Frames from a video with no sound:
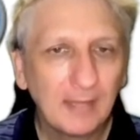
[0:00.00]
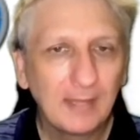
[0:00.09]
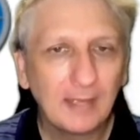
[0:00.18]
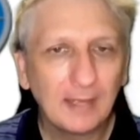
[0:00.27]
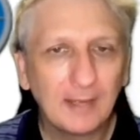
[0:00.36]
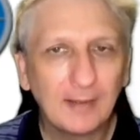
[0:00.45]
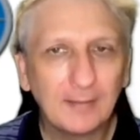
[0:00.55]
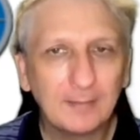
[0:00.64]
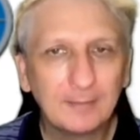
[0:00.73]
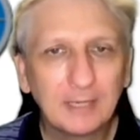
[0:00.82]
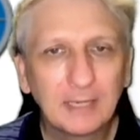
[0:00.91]

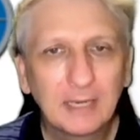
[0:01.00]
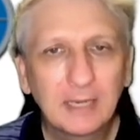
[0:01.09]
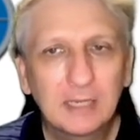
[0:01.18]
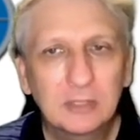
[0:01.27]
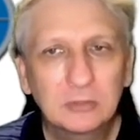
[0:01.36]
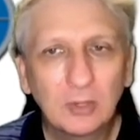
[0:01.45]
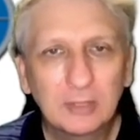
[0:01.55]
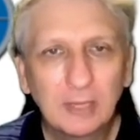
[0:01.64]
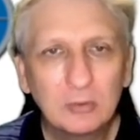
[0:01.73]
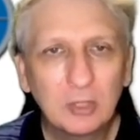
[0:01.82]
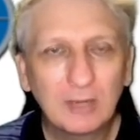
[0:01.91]
Um, so I
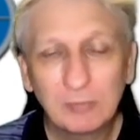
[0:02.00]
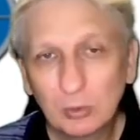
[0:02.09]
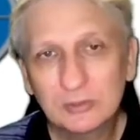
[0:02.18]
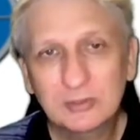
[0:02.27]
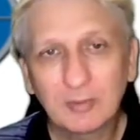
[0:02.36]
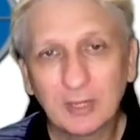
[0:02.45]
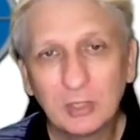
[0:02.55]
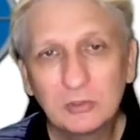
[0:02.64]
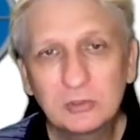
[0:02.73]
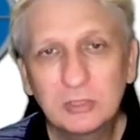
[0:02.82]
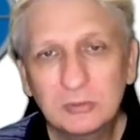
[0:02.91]
encourage you to have a look at some of
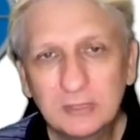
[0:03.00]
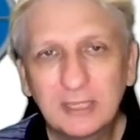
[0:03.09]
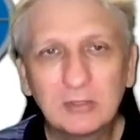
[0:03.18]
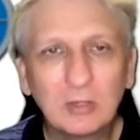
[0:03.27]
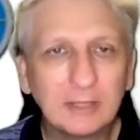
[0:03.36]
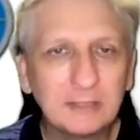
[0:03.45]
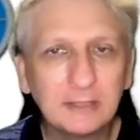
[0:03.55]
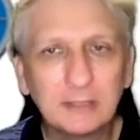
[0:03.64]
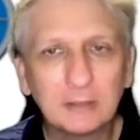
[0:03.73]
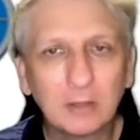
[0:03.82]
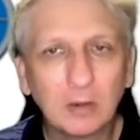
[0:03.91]
those just to get an
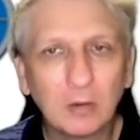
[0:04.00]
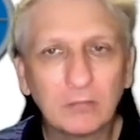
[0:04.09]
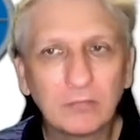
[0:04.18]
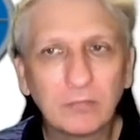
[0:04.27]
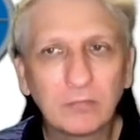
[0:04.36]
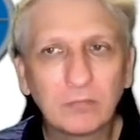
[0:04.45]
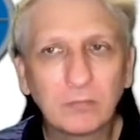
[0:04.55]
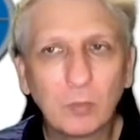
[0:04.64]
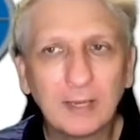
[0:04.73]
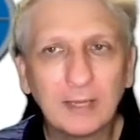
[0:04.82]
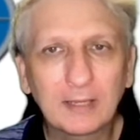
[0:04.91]
idea of
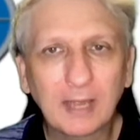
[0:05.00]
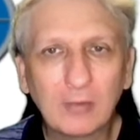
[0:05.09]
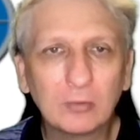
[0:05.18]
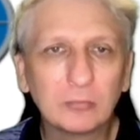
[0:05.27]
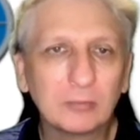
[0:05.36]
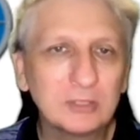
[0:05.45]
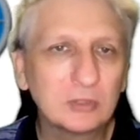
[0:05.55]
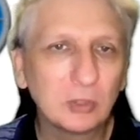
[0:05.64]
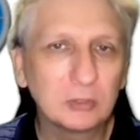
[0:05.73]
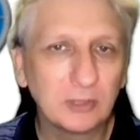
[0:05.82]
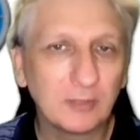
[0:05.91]
where current
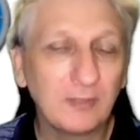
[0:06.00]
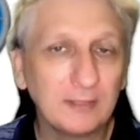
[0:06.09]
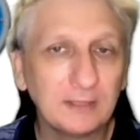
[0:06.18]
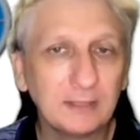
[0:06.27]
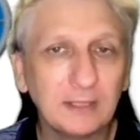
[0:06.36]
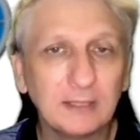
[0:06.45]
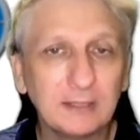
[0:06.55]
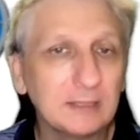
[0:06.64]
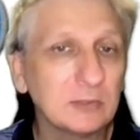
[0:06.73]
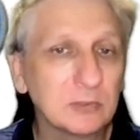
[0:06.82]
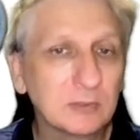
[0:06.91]
research and thinking
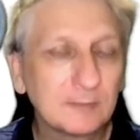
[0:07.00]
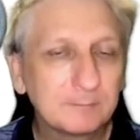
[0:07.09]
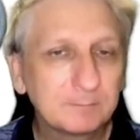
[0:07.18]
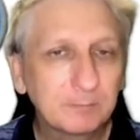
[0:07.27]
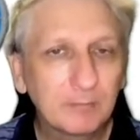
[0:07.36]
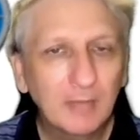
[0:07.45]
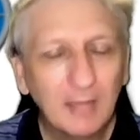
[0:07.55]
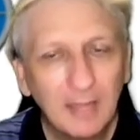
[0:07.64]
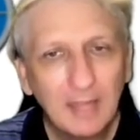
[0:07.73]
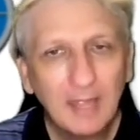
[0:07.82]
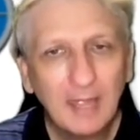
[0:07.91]
is.
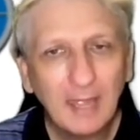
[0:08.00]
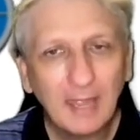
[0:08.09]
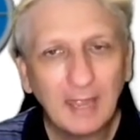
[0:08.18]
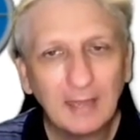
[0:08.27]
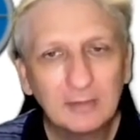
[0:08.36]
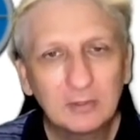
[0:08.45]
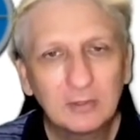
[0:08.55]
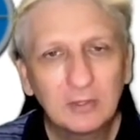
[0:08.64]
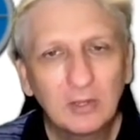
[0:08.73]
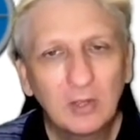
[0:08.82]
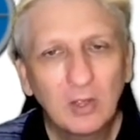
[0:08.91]
And
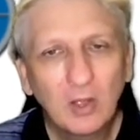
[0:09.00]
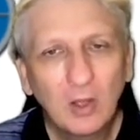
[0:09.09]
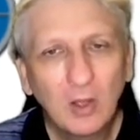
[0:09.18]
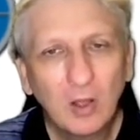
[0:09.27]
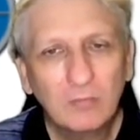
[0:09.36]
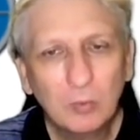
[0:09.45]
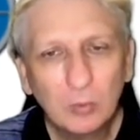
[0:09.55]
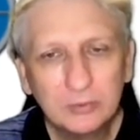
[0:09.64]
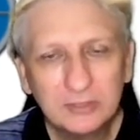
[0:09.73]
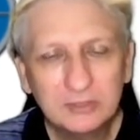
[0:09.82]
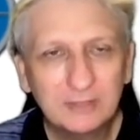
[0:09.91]
of course,
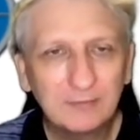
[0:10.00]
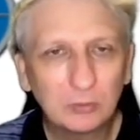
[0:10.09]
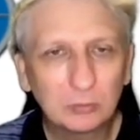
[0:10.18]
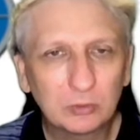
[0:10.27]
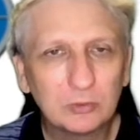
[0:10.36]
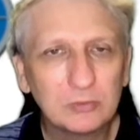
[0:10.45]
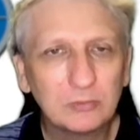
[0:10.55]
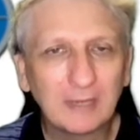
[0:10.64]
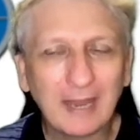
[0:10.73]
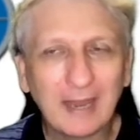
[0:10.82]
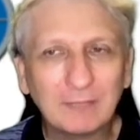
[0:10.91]
it's difficult to
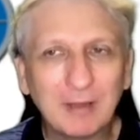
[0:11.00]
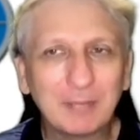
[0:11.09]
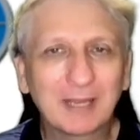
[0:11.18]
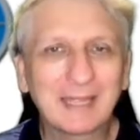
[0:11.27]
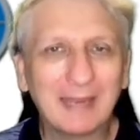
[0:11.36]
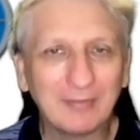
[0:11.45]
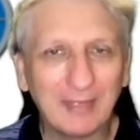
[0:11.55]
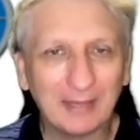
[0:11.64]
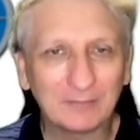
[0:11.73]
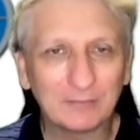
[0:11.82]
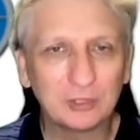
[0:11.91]
replicate
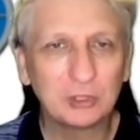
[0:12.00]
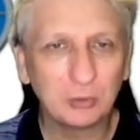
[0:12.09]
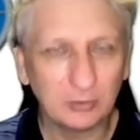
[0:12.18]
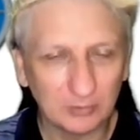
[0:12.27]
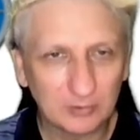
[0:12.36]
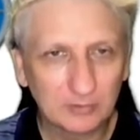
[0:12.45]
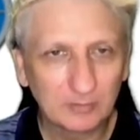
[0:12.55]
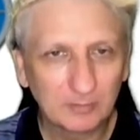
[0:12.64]
that for students.